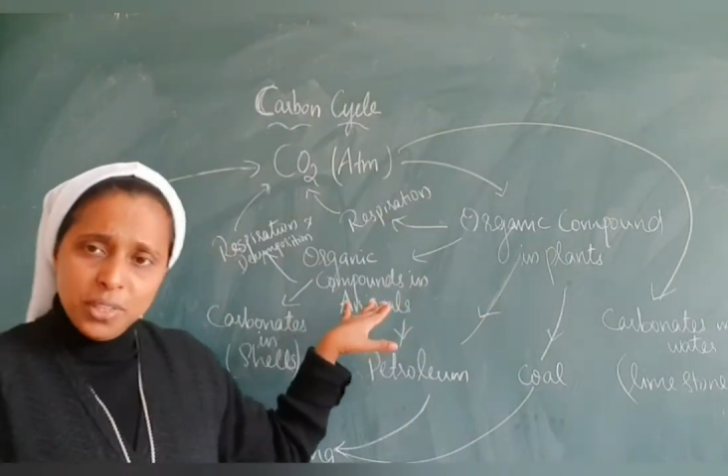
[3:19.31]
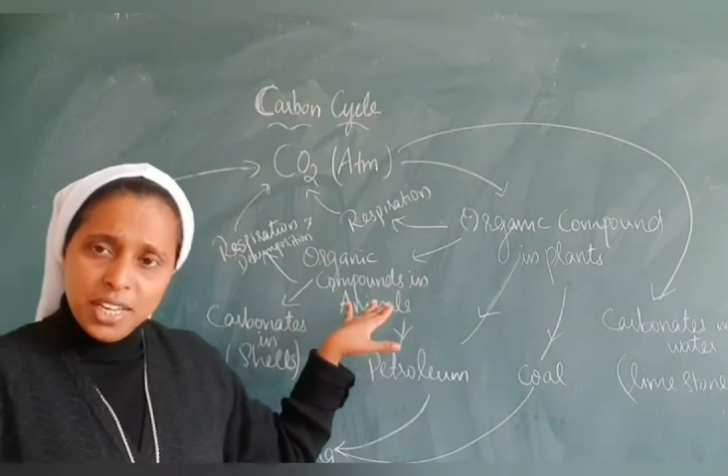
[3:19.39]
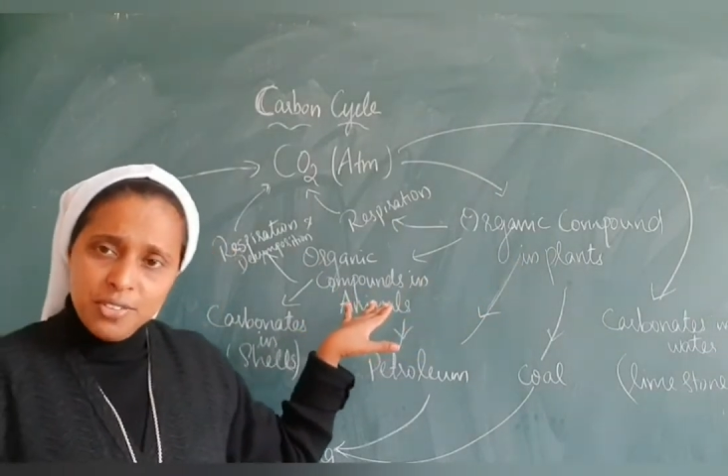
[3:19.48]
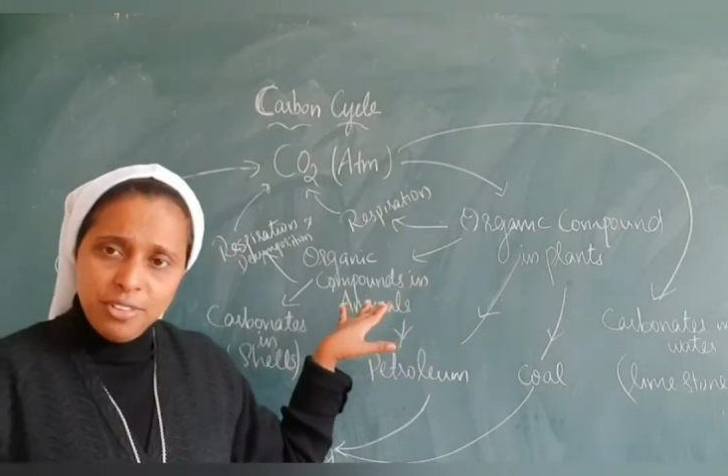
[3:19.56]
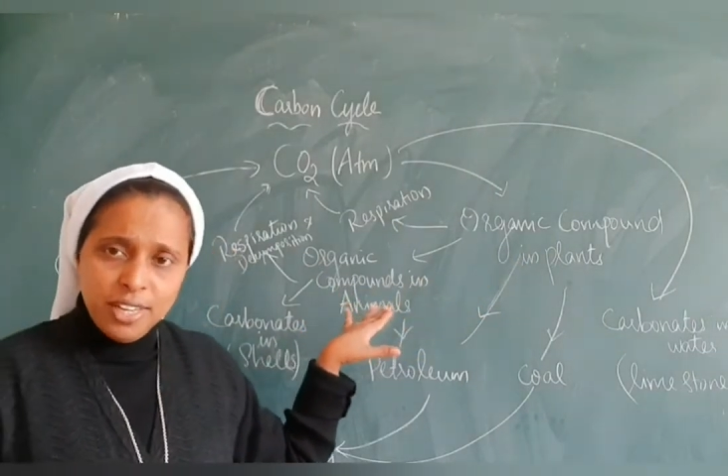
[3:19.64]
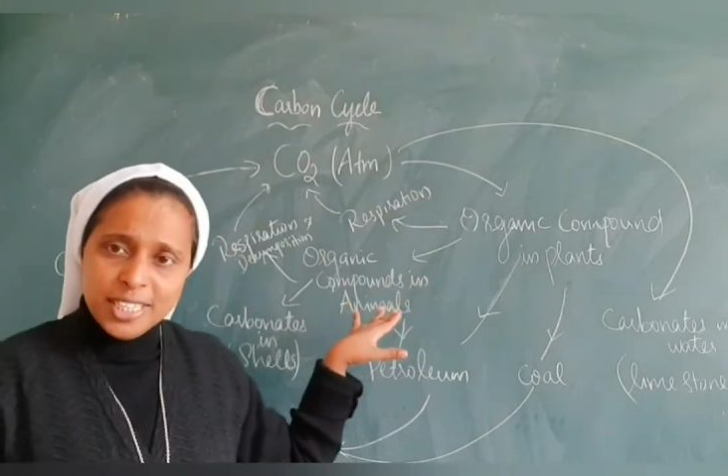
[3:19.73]

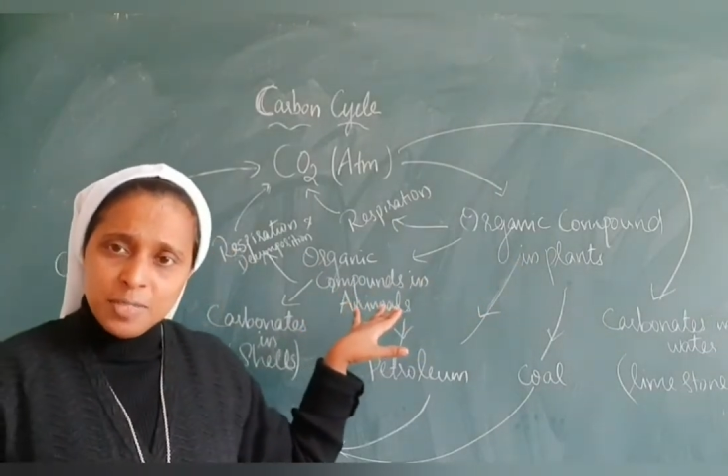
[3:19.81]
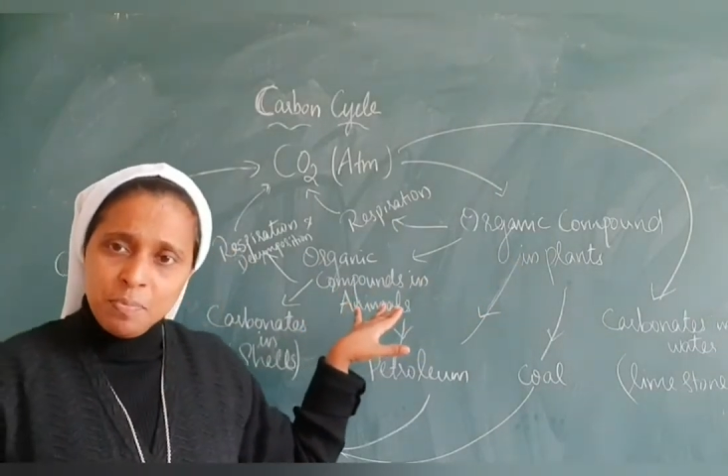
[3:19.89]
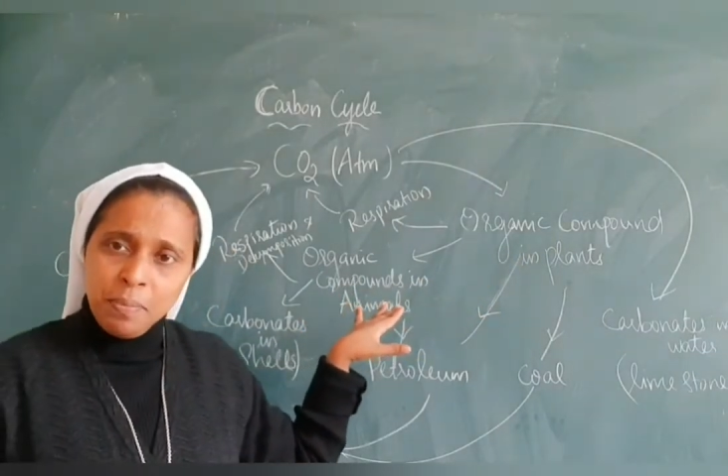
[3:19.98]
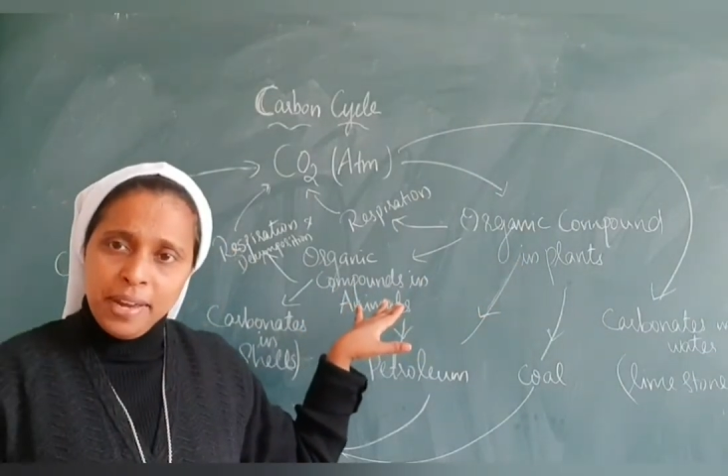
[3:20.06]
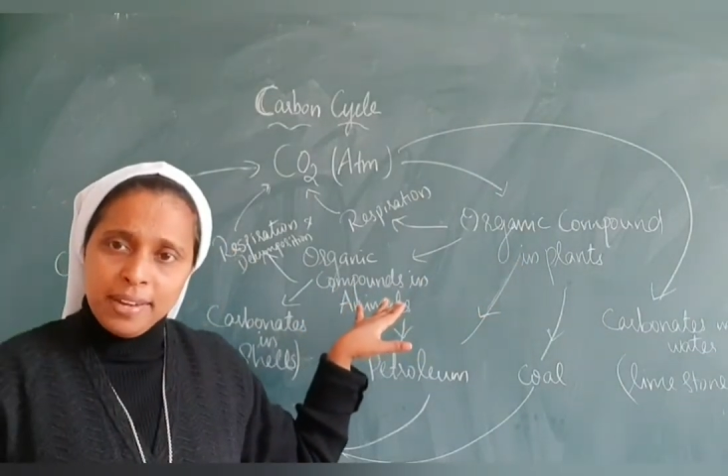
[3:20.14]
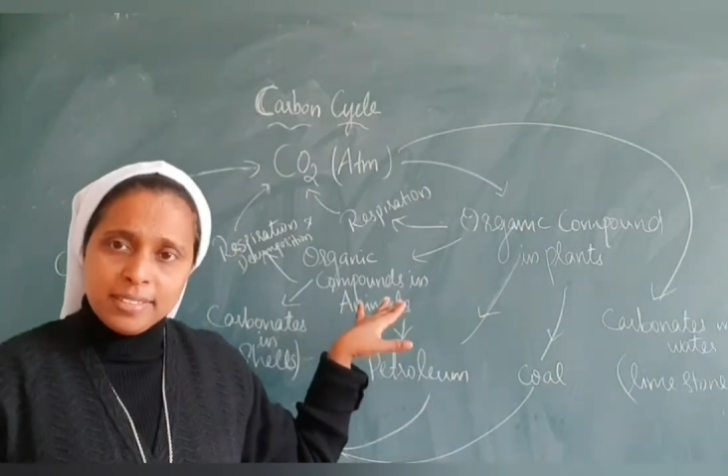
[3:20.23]
that we
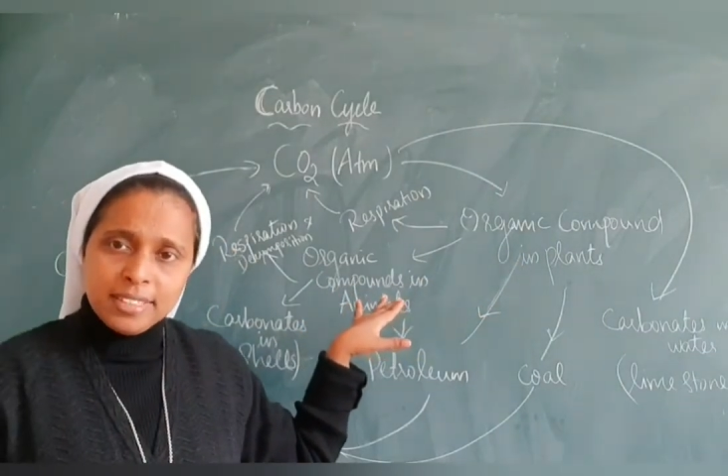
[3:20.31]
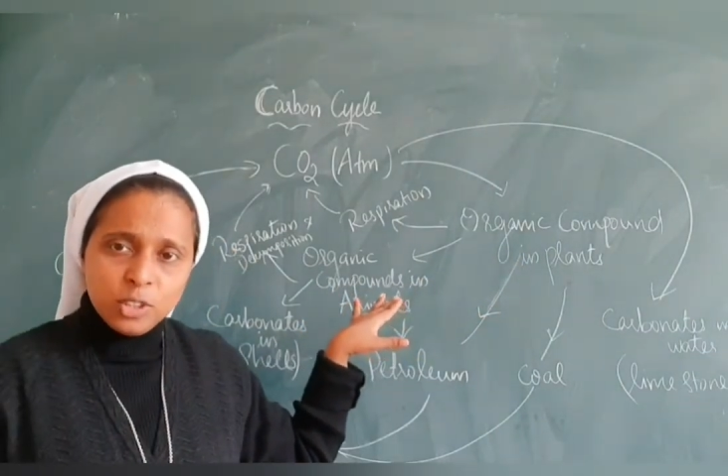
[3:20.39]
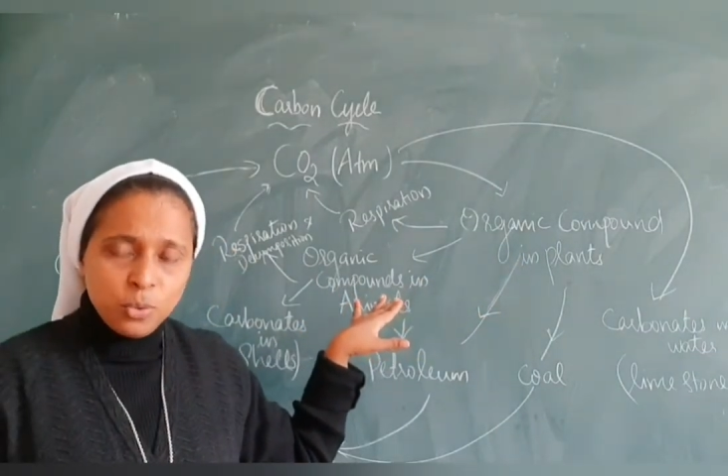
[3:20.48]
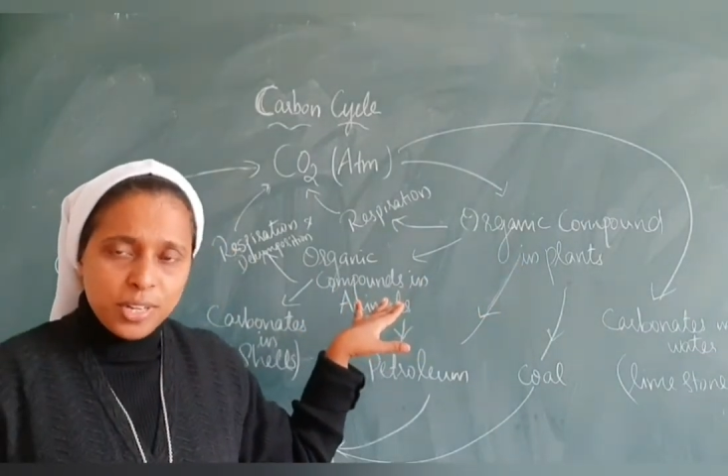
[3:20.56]
respire.